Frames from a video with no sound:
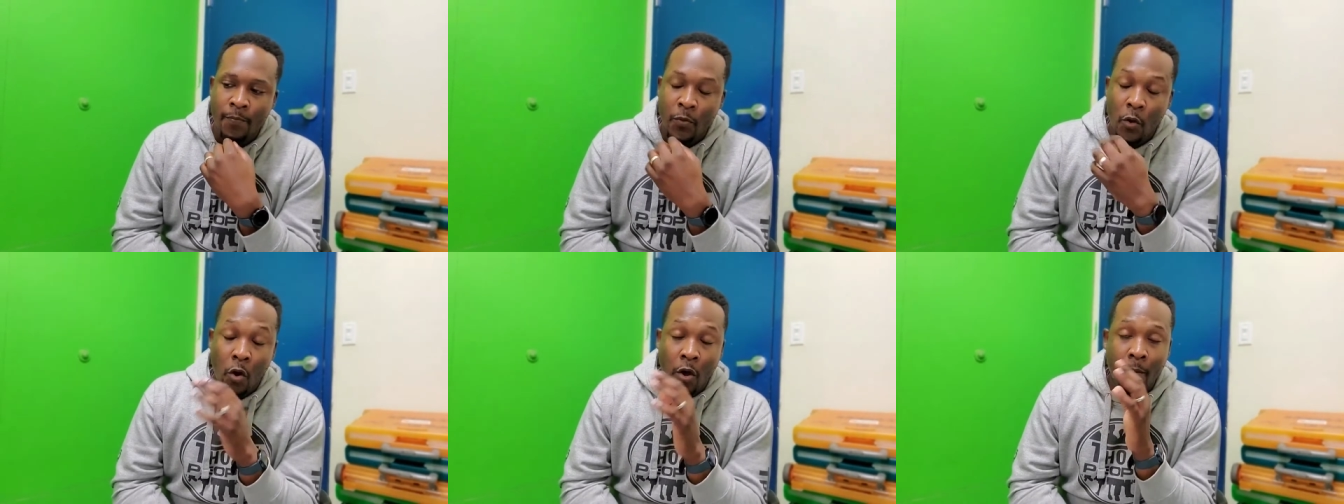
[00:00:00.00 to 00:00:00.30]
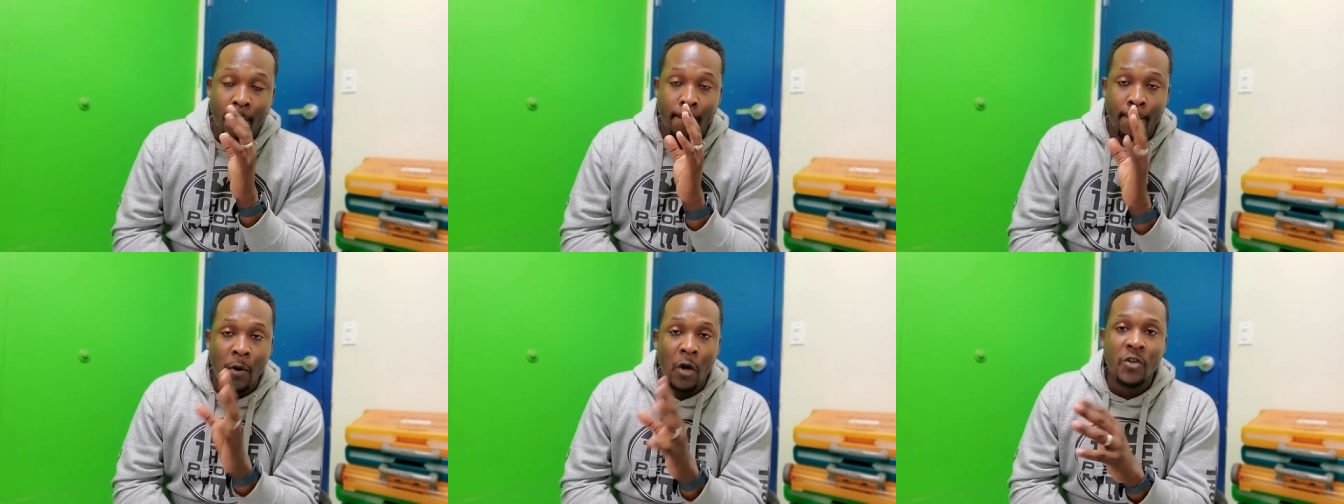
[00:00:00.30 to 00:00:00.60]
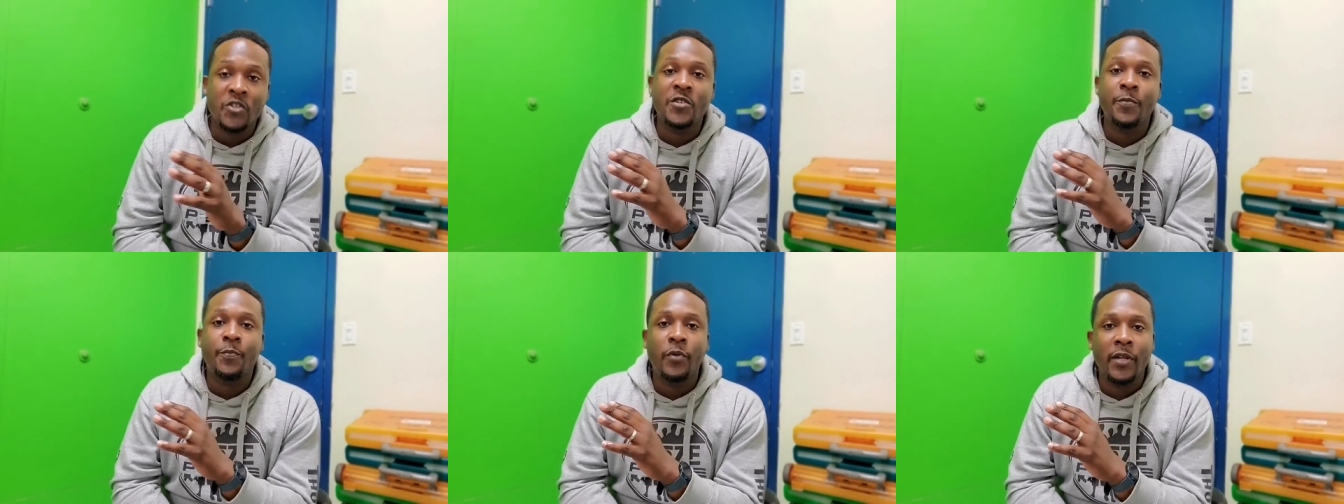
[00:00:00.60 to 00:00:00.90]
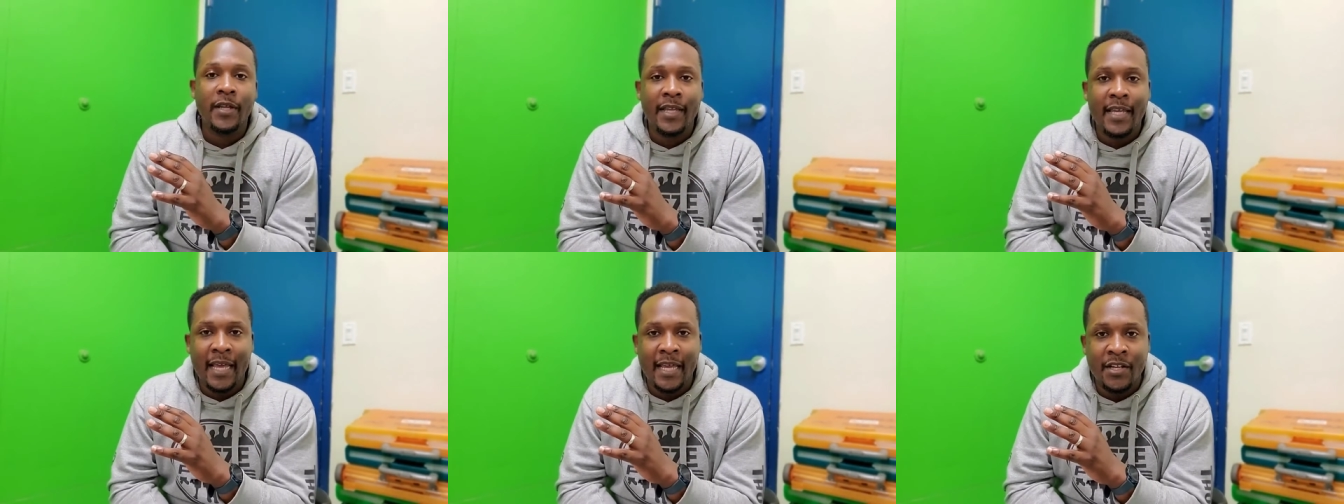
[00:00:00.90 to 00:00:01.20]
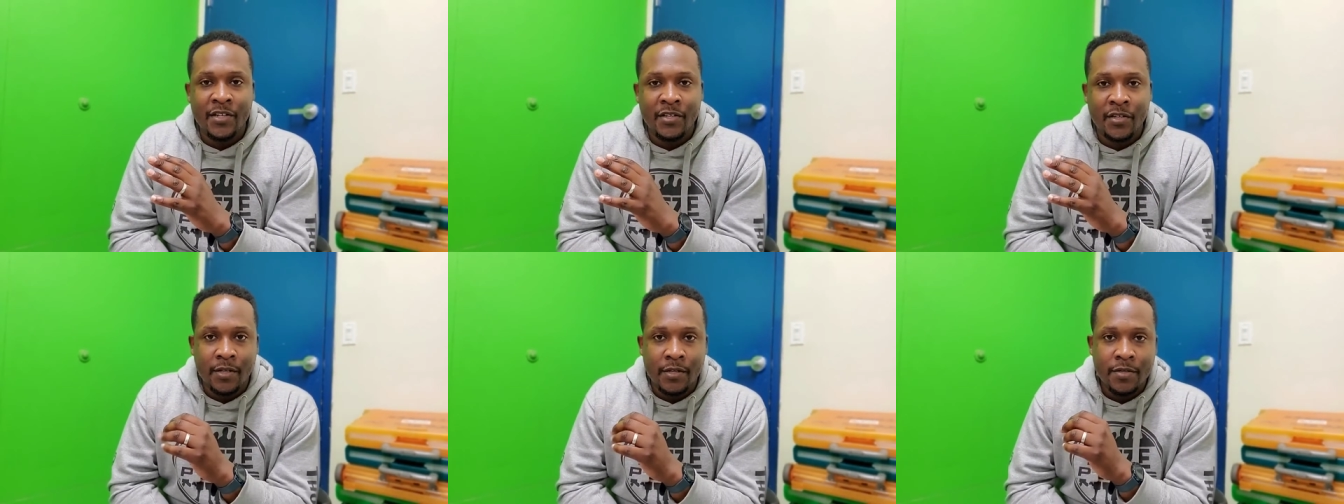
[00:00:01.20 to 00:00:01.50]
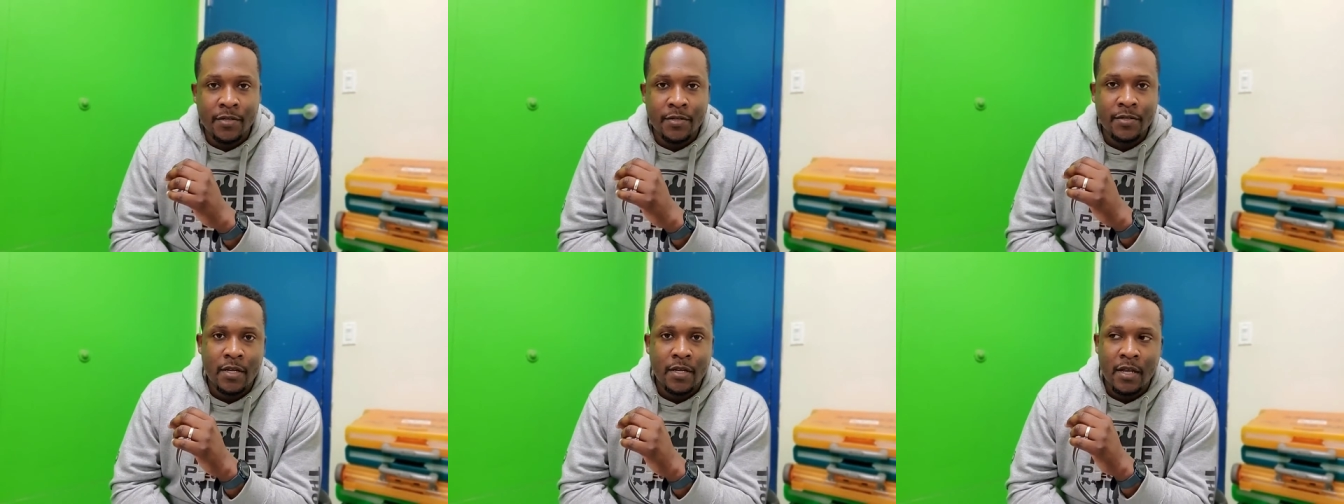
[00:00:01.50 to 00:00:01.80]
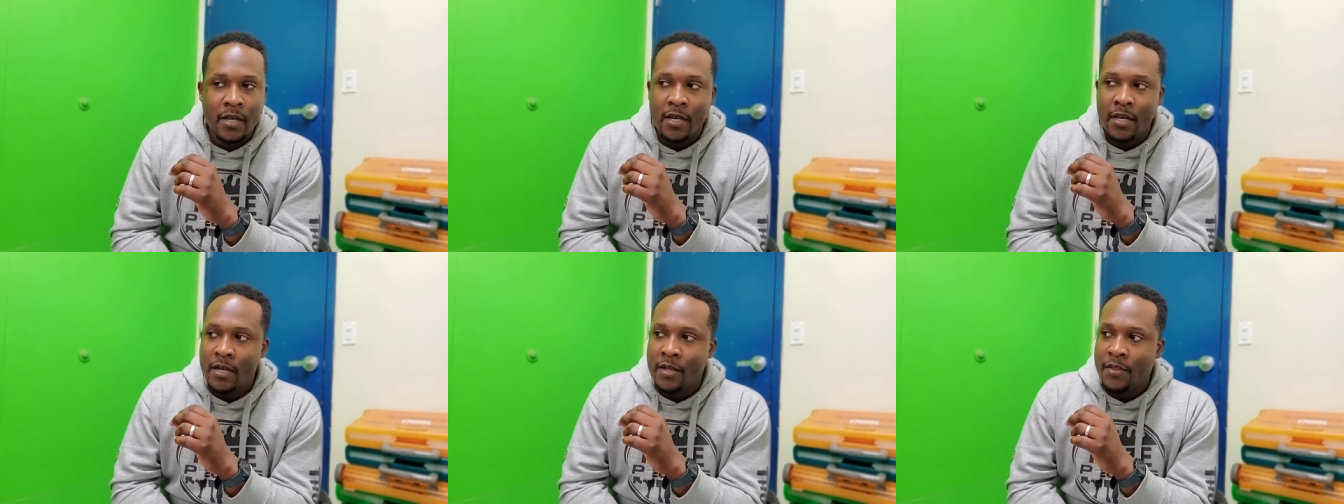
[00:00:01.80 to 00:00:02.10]
on multiple occasions,
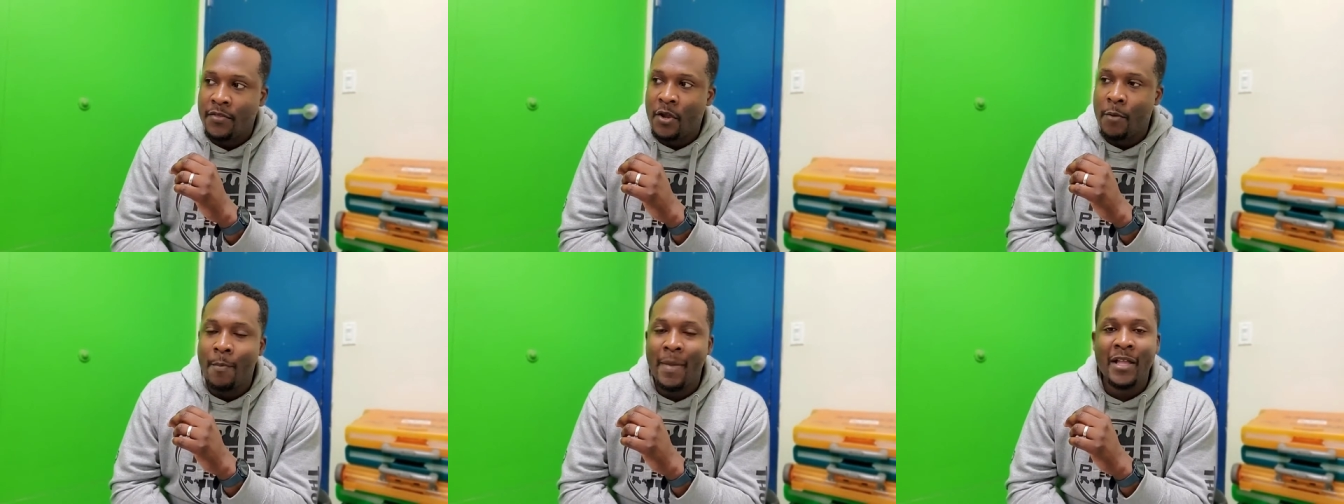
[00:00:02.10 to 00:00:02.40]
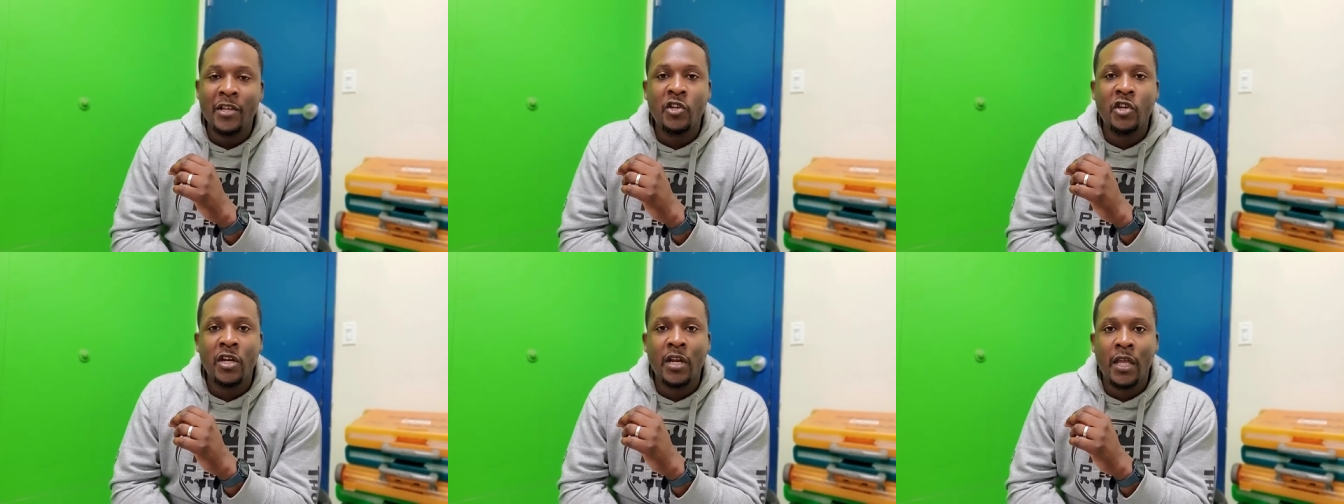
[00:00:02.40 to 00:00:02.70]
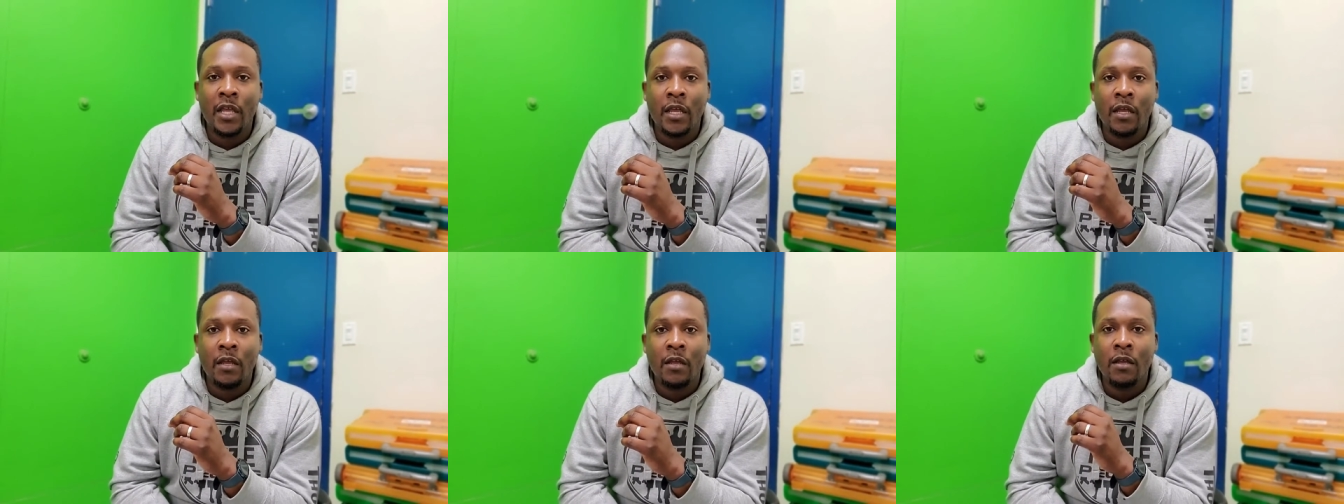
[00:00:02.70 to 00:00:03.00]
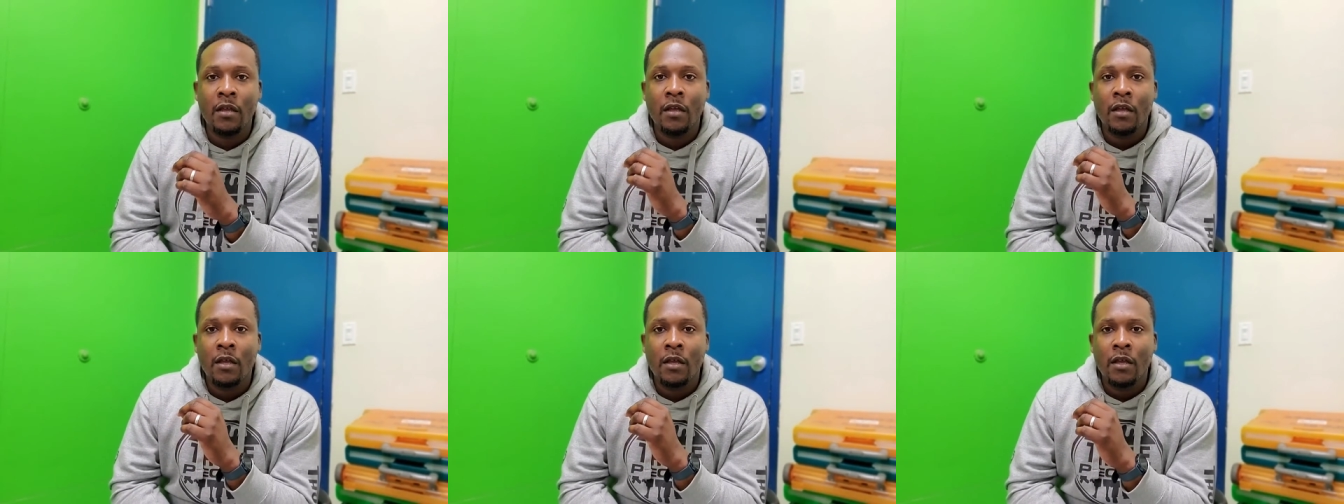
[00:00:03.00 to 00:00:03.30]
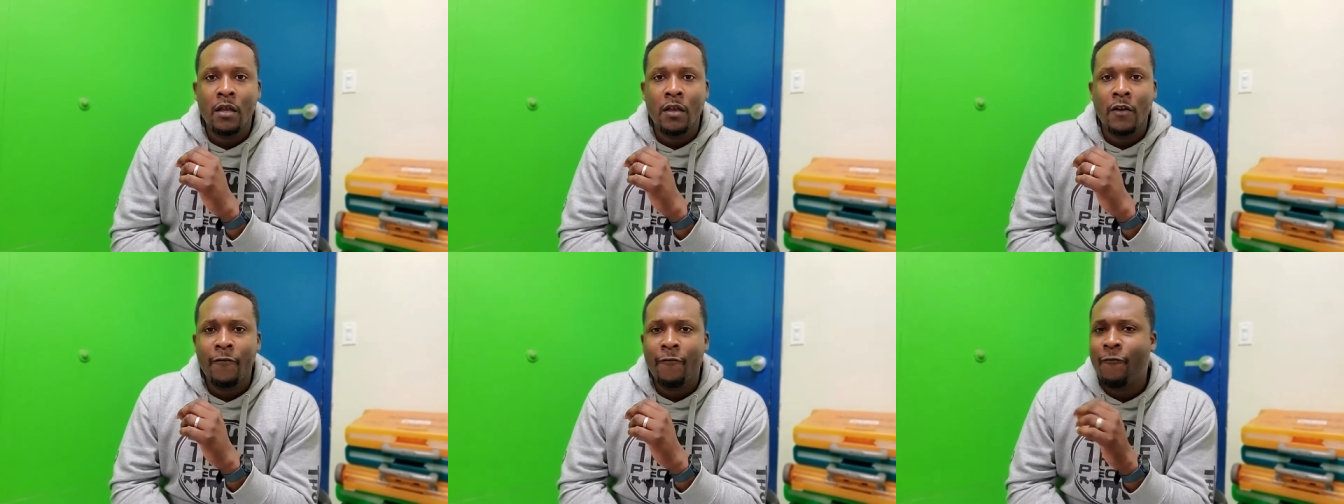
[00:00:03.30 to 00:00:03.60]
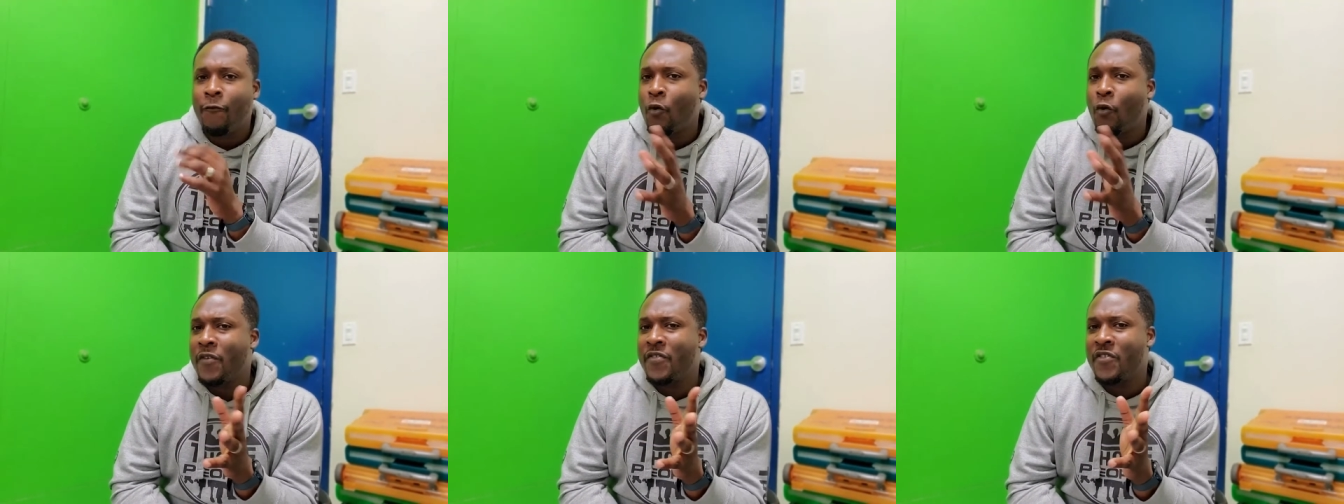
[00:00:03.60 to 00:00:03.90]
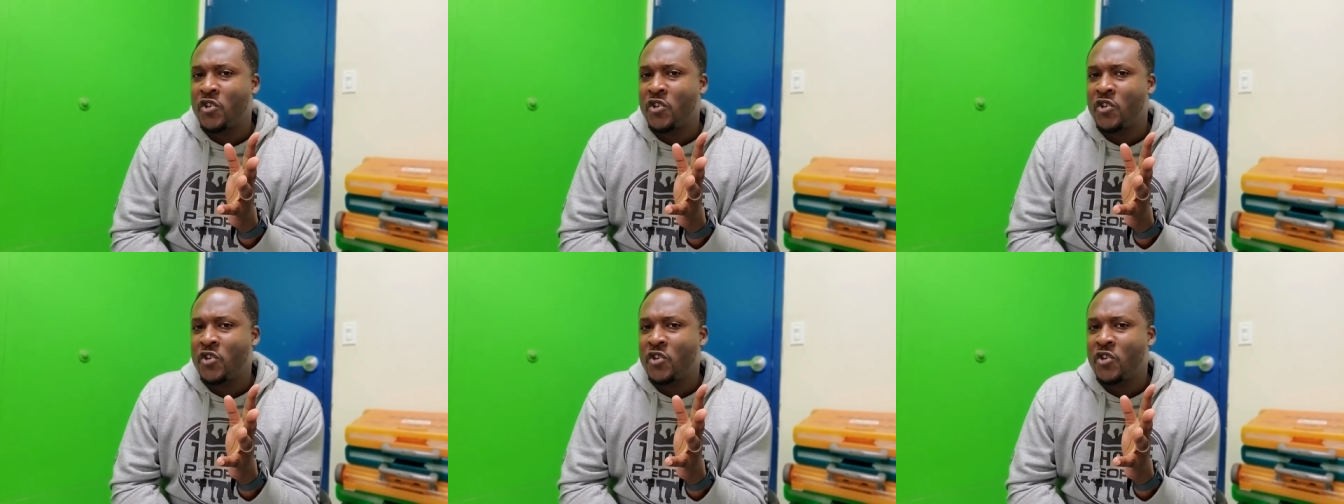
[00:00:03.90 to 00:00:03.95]
they're mentioning for the